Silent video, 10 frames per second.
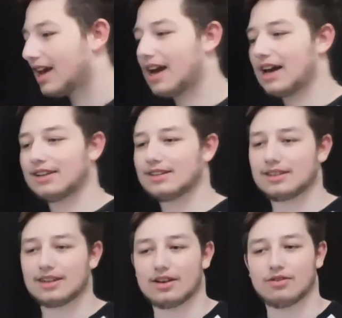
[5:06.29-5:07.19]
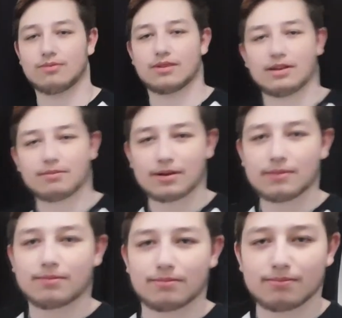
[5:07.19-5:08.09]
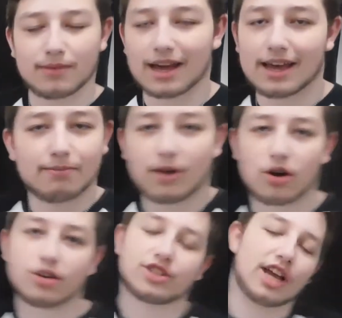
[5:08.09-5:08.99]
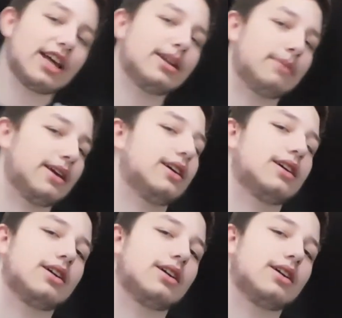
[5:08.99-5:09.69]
and now now my my, my arch enemy